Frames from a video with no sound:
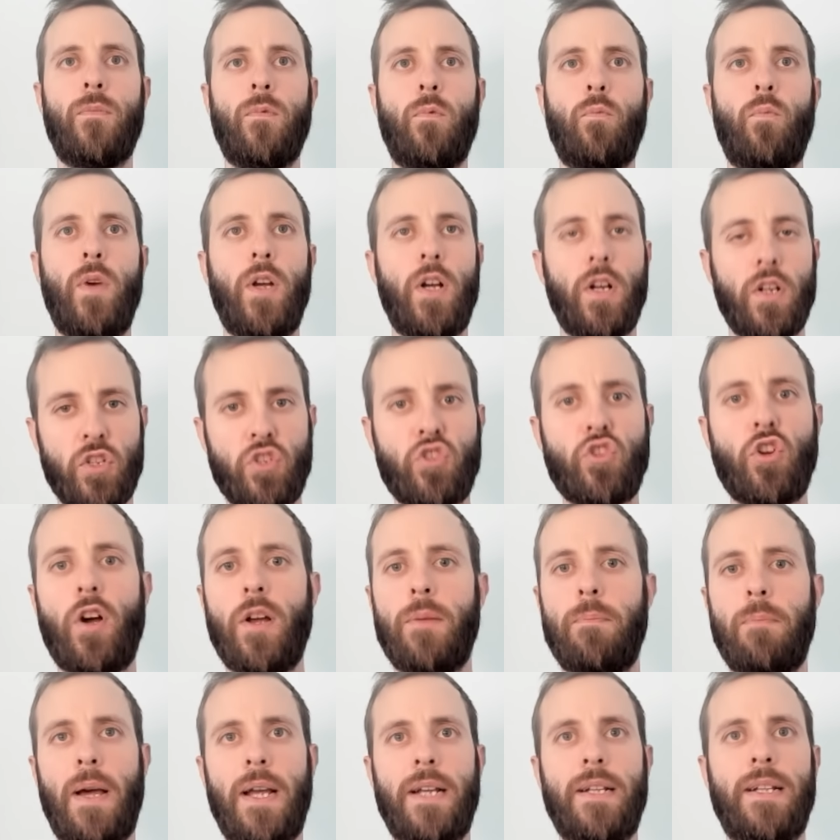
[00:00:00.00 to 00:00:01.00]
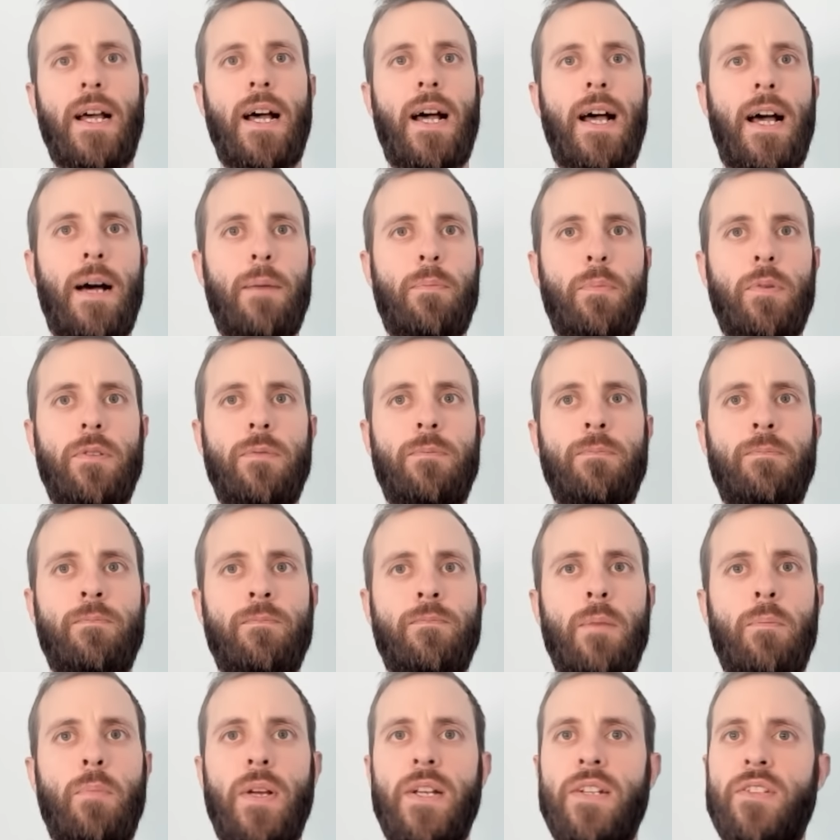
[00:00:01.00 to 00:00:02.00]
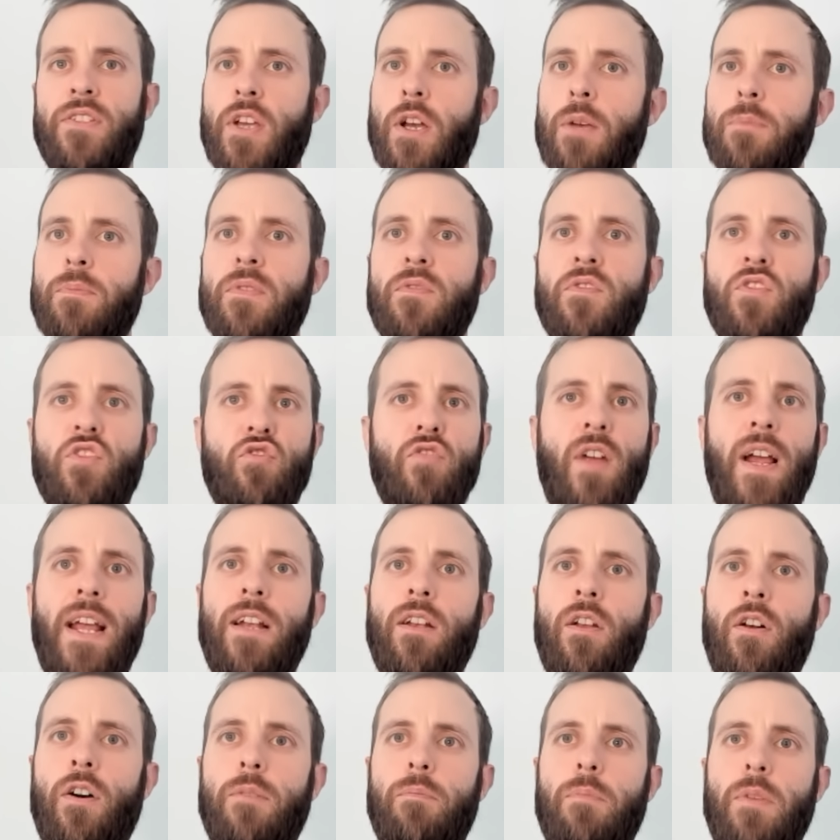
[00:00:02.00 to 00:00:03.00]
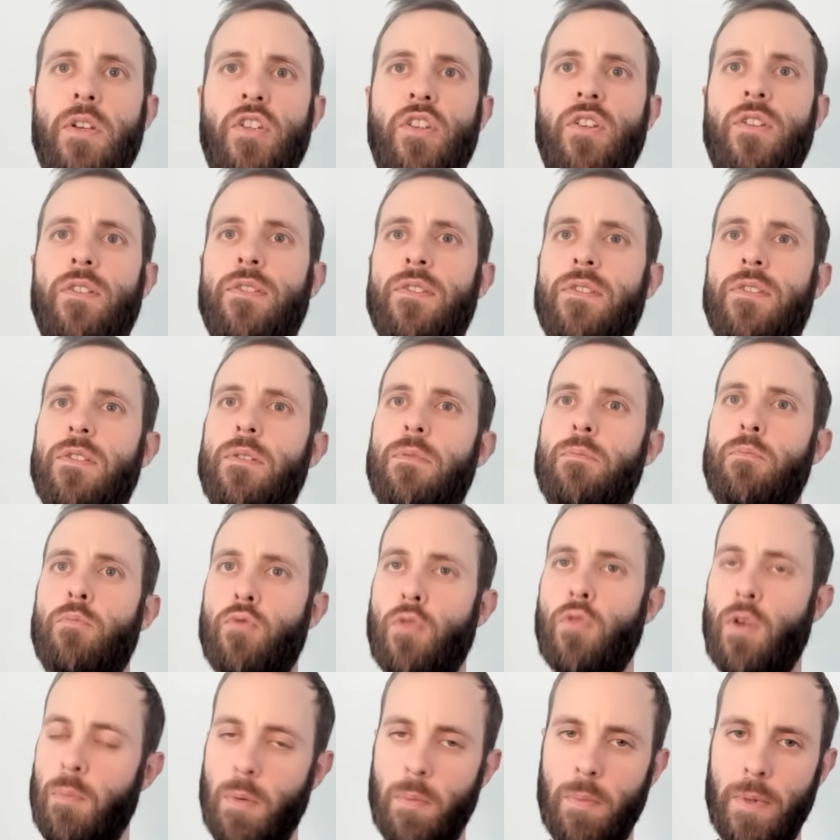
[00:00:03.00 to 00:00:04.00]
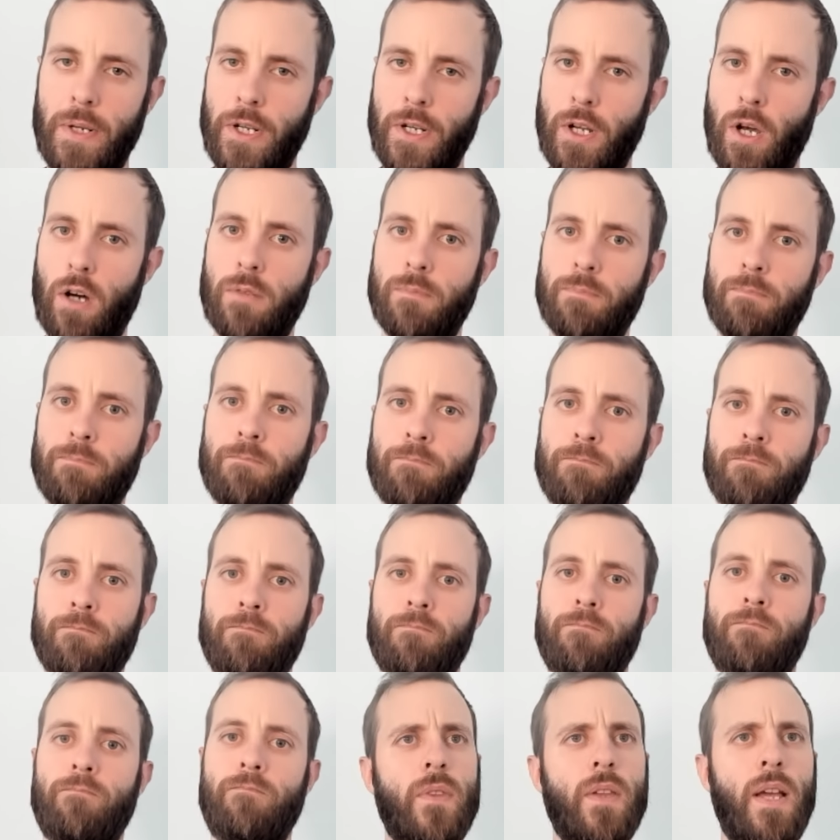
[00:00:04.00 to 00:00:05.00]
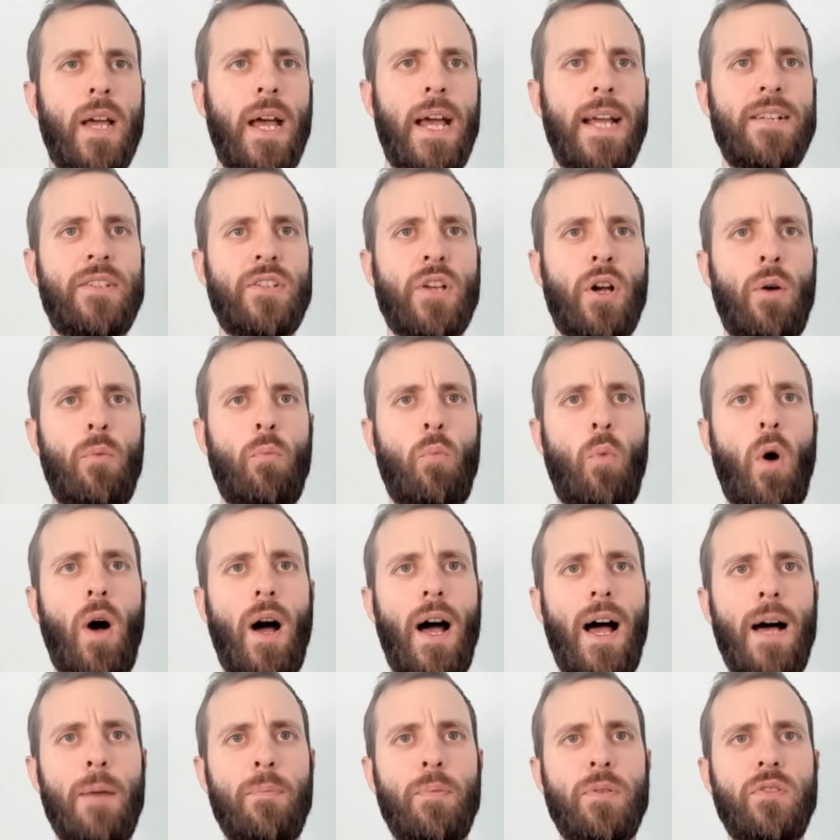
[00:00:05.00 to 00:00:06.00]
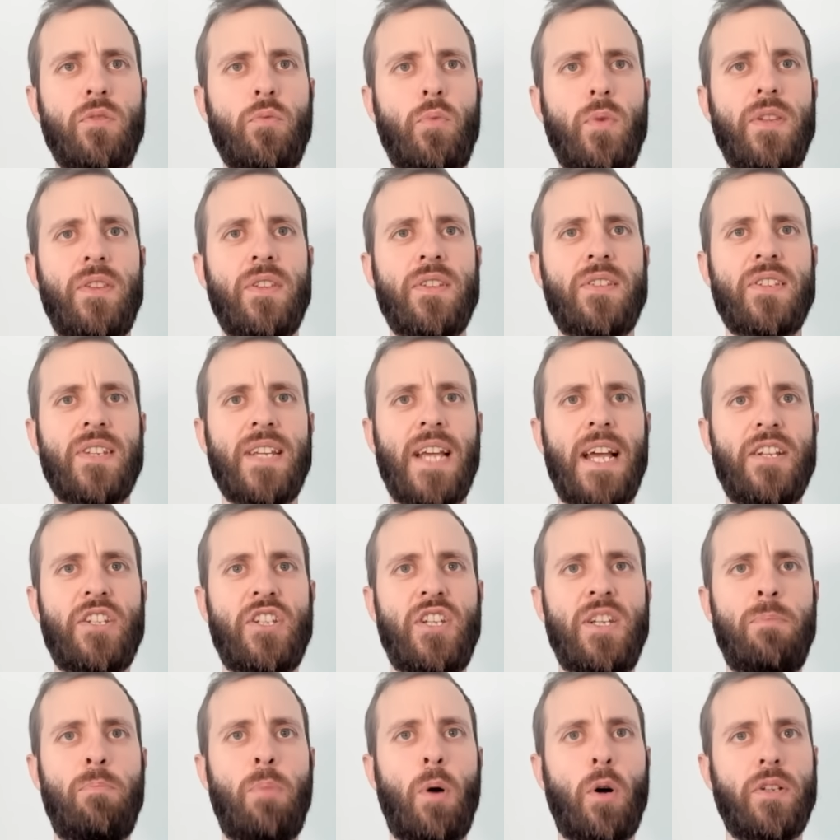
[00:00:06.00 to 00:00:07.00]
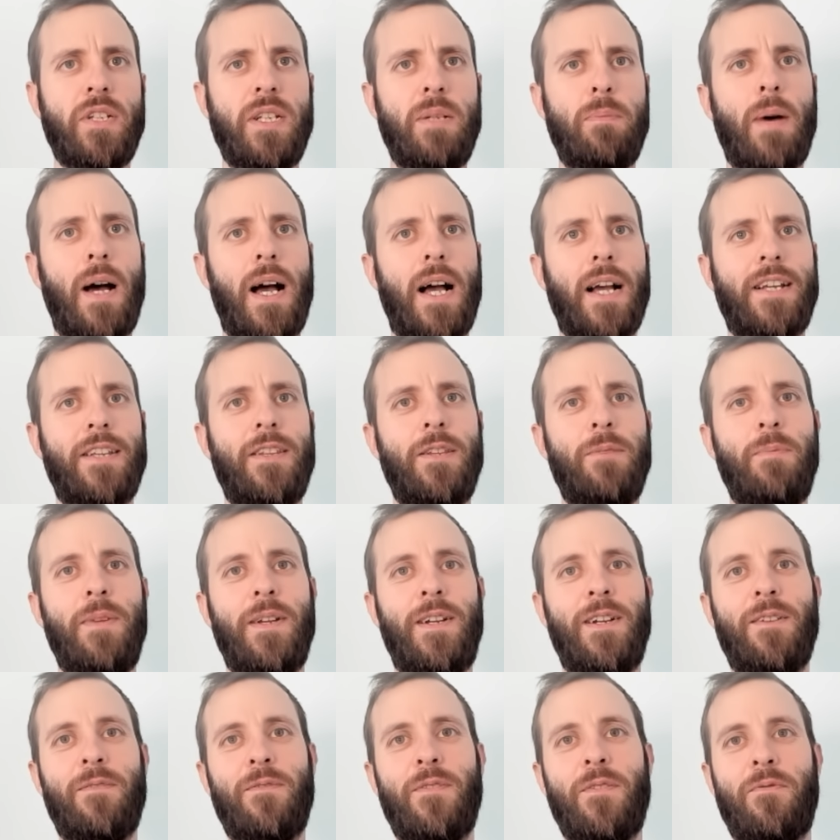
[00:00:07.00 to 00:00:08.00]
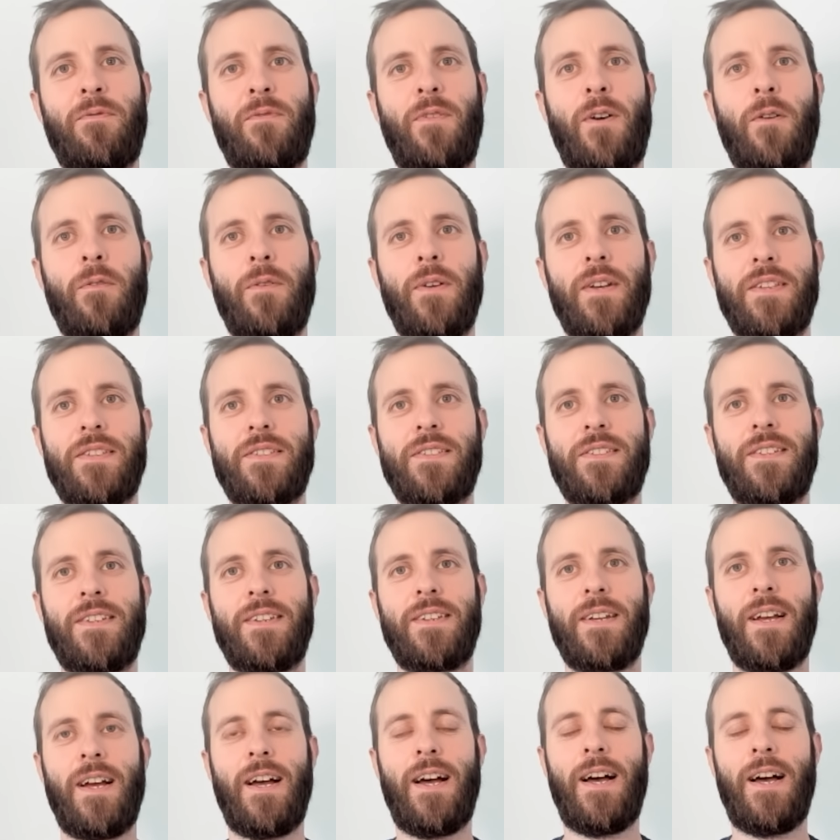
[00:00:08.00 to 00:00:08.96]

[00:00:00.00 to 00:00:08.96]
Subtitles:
We're going to try and make that happen, but in terms of straight line missions, probably not. Hey Tom, what happened with the sketchy body bag in the middle of the forest?